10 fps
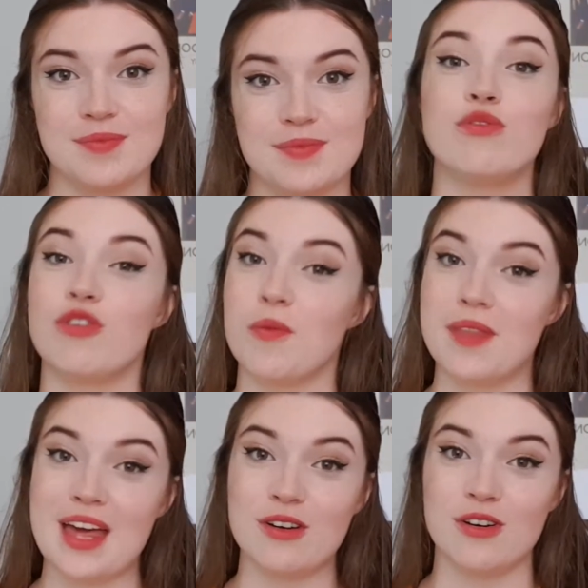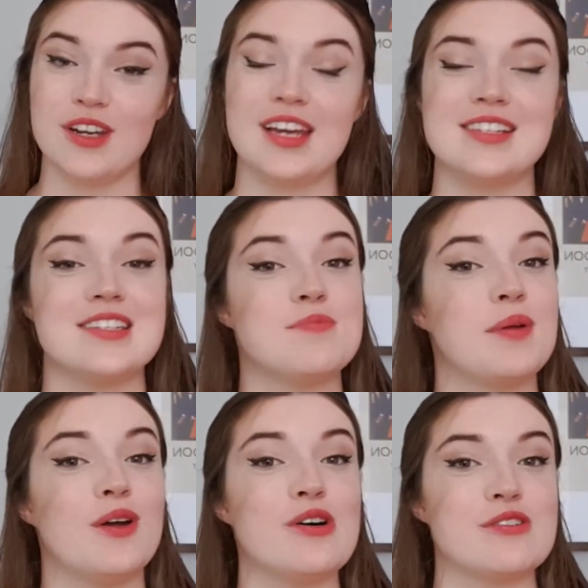From then on, it has
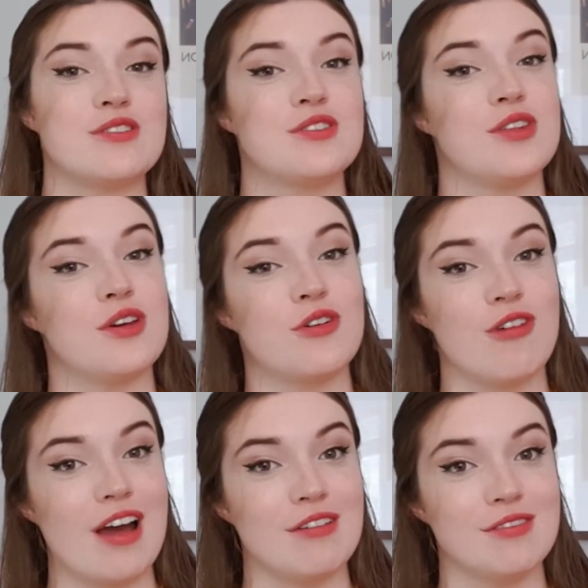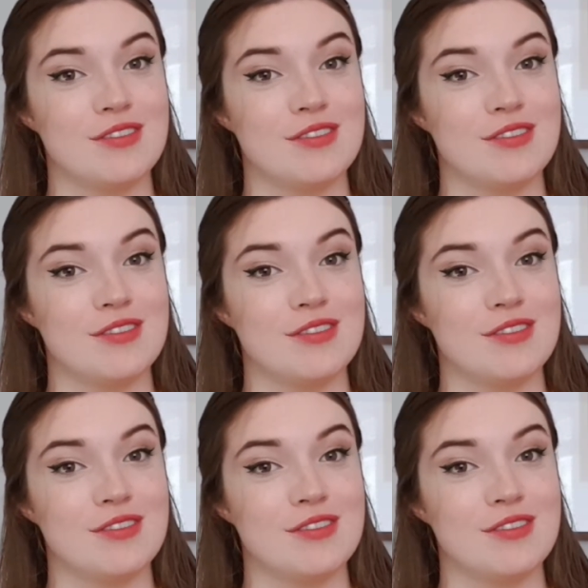belonged to the Crown.